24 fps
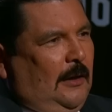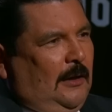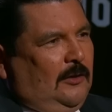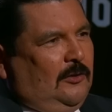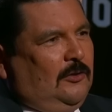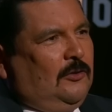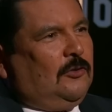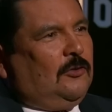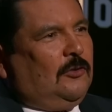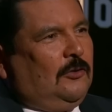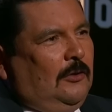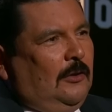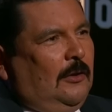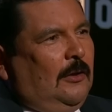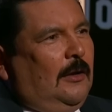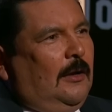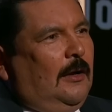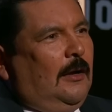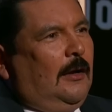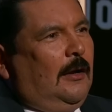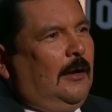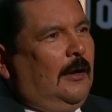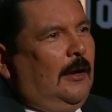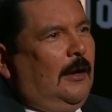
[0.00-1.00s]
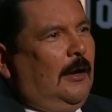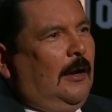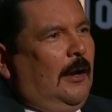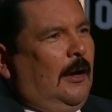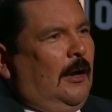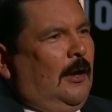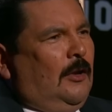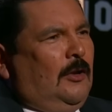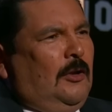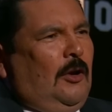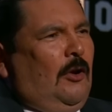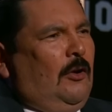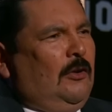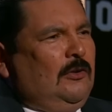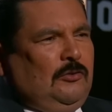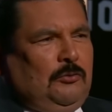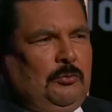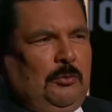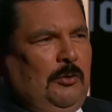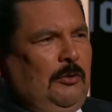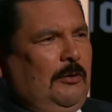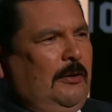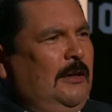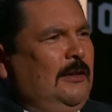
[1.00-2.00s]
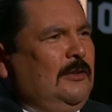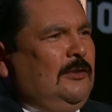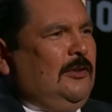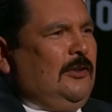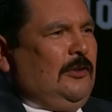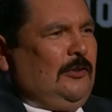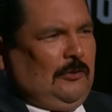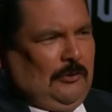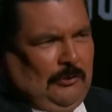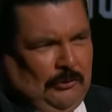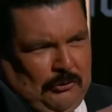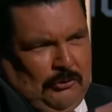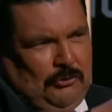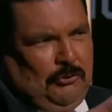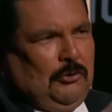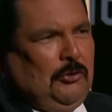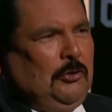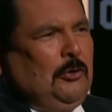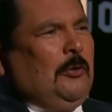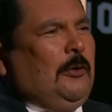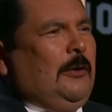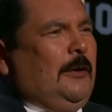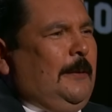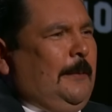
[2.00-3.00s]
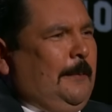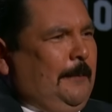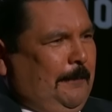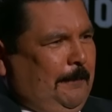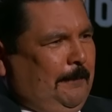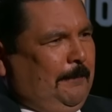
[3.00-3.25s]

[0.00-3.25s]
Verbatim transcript: Yes. Was it hard, Guillermo? No, it's real easy. You should do it.